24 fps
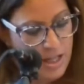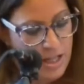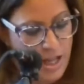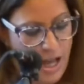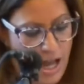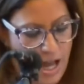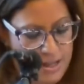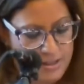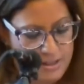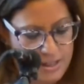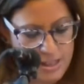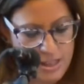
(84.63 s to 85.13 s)

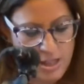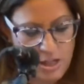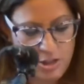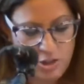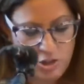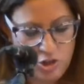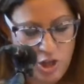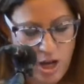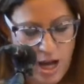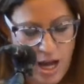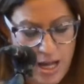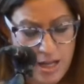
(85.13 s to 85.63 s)
As a young
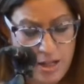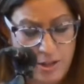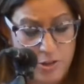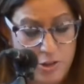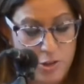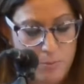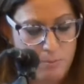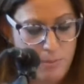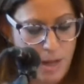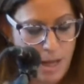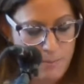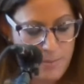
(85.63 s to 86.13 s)
child,
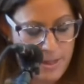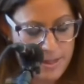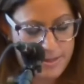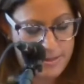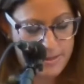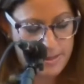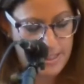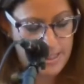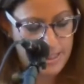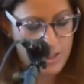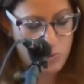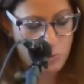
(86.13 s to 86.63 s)
my
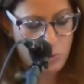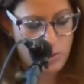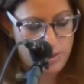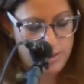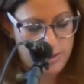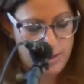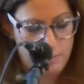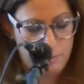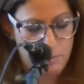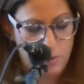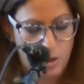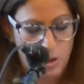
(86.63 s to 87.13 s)
misdeeds were
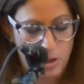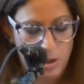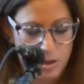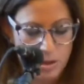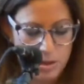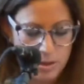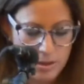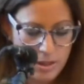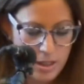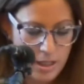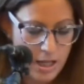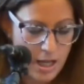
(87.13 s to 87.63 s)
simple.
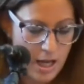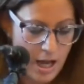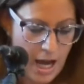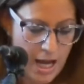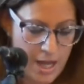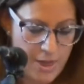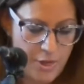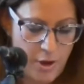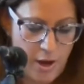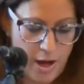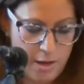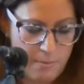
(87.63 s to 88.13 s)
I
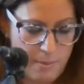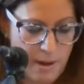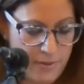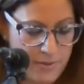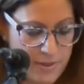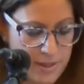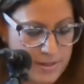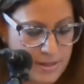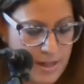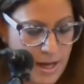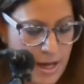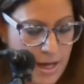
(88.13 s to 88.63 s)
thought about
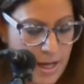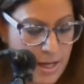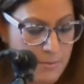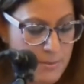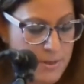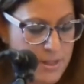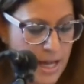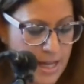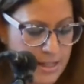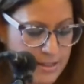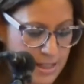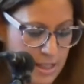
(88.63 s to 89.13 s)
the times
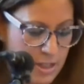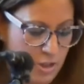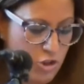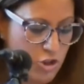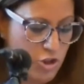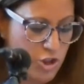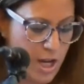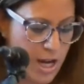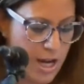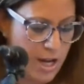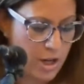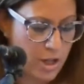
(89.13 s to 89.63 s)
I didn't
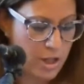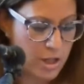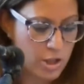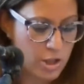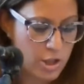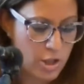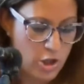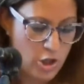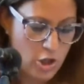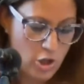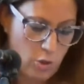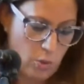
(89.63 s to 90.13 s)
share
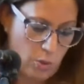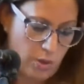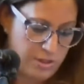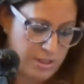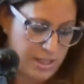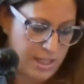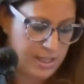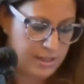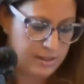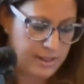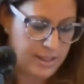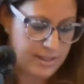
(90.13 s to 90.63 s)
or
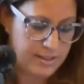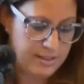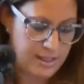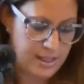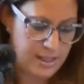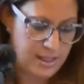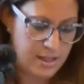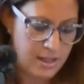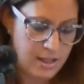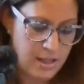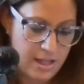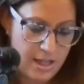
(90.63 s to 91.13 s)
didn't
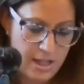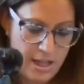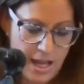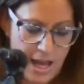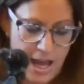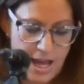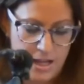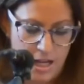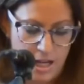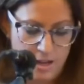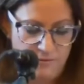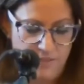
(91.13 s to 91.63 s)
listen,
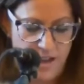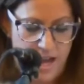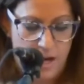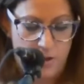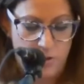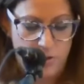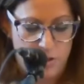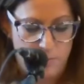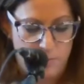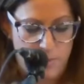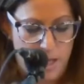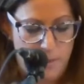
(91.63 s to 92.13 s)
and I vowed
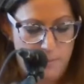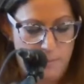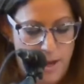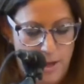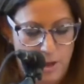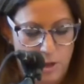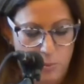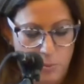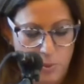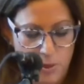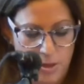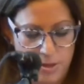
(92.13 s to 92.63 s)
to be a
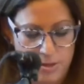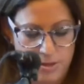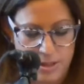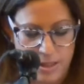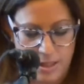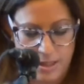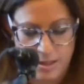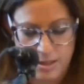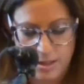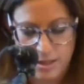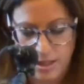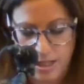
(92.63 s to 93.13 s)
better person
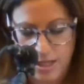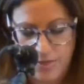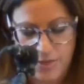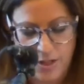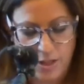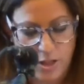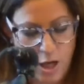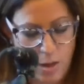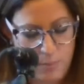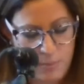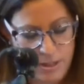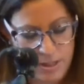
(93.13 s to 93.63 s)
in the
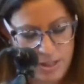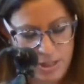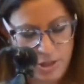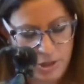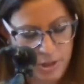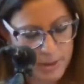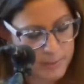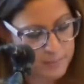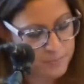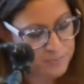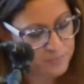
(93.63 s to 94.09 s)
coming year.